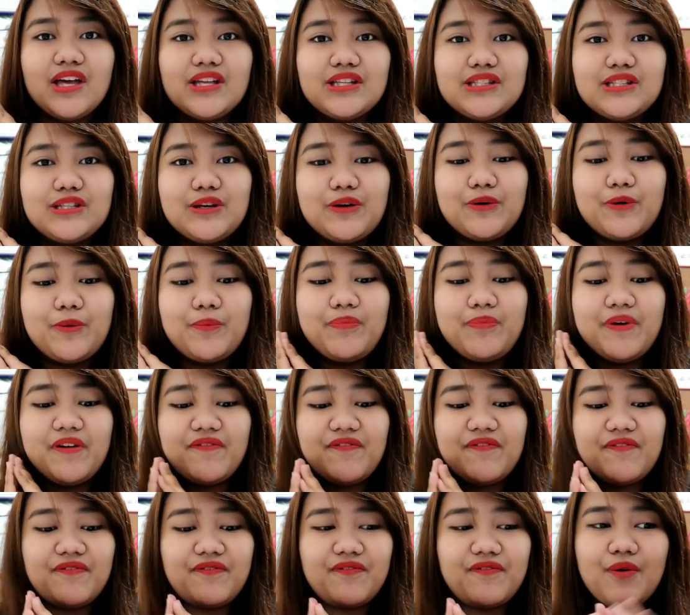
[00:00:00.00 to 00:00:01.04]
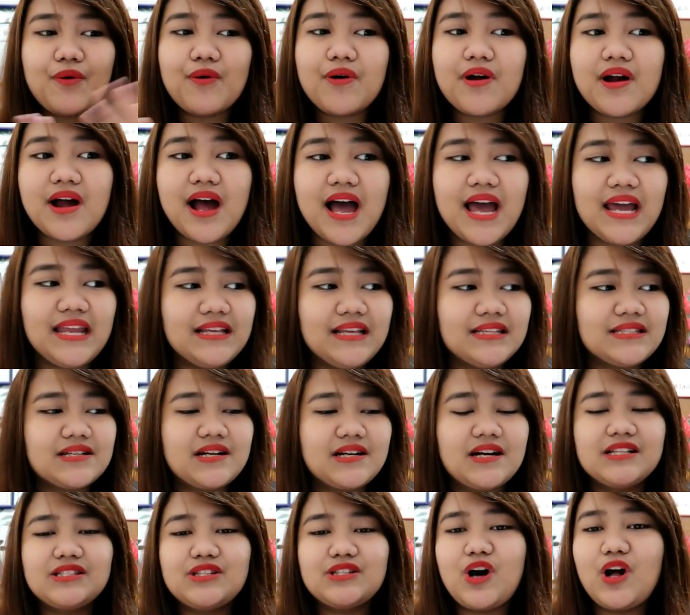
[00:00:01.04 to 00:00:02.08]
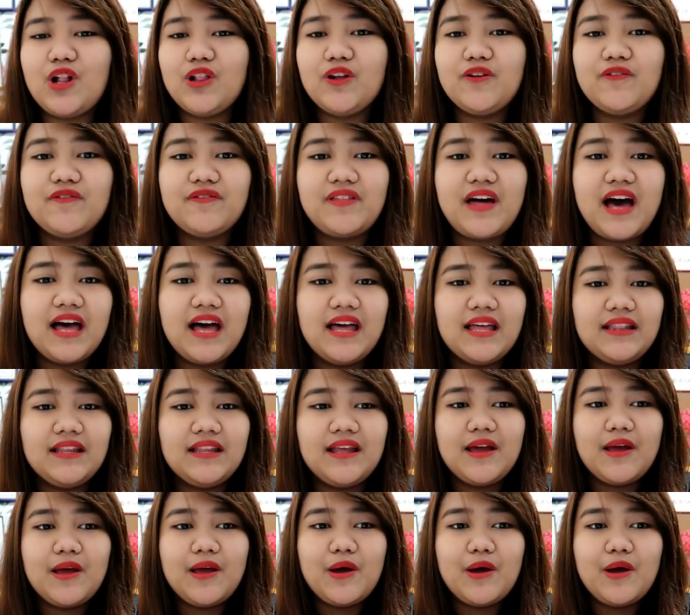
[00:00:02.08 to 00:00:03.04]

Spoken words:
So before I discuss all of that,